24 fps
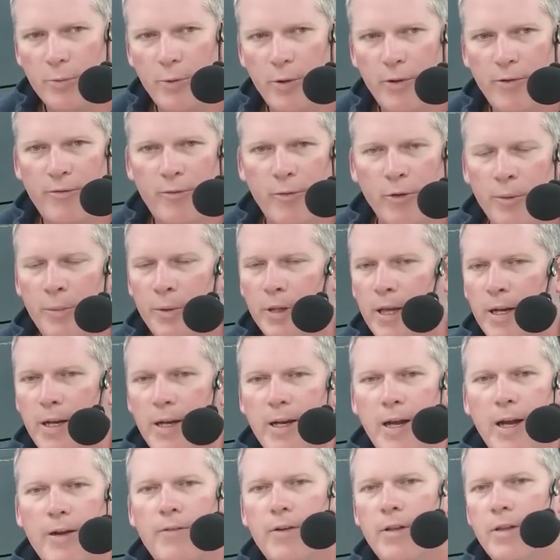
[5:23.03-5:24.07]
We've formulated
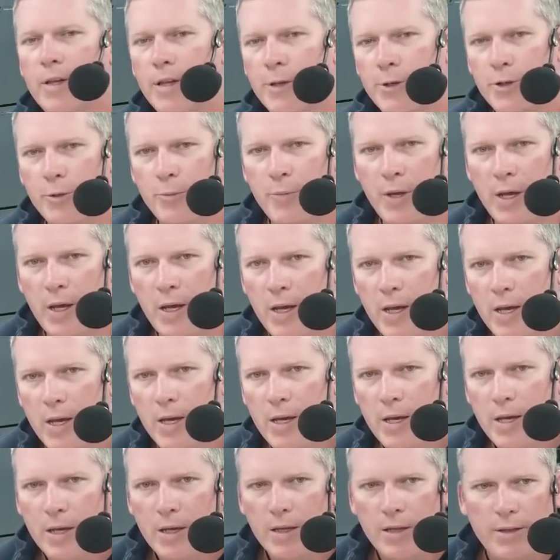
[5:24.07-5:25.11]
everything to be
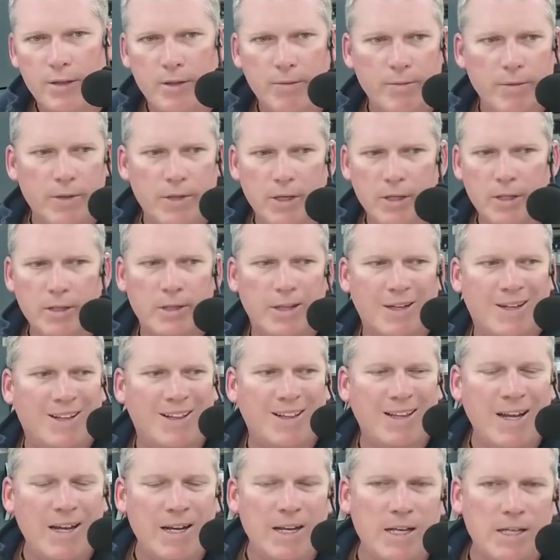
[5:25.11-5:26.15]
the
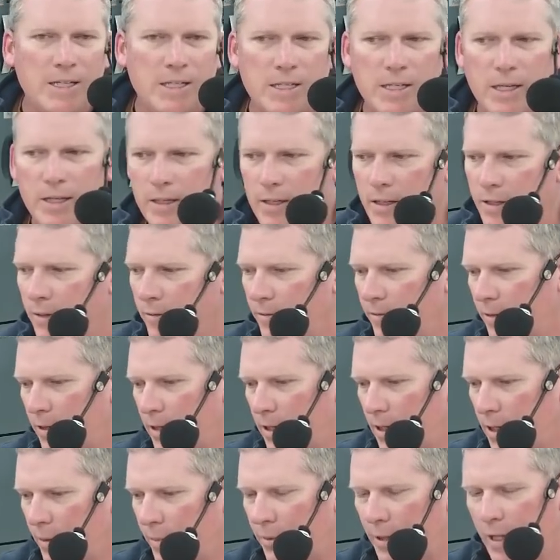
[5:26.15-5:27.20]
cleanest, you know,
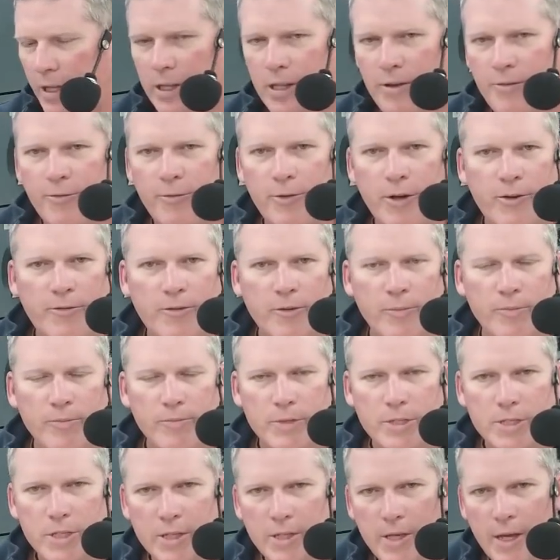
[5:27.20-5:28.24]
completely free from
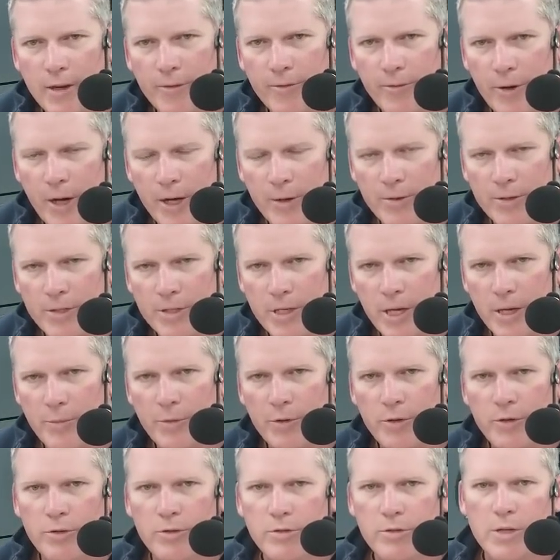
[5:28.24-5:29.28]
synthetic fragrance
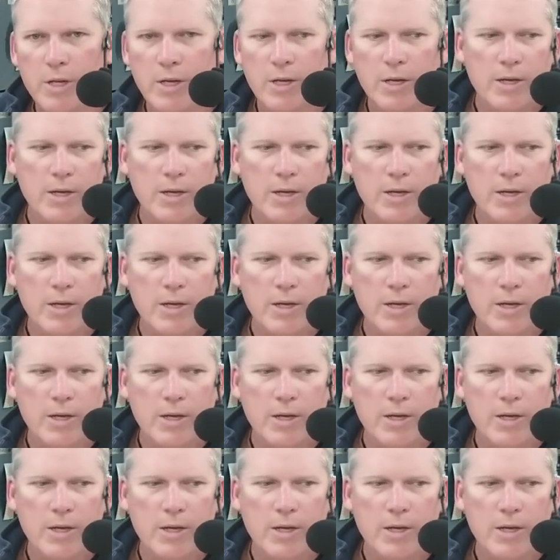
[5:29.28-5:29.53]
chemicals,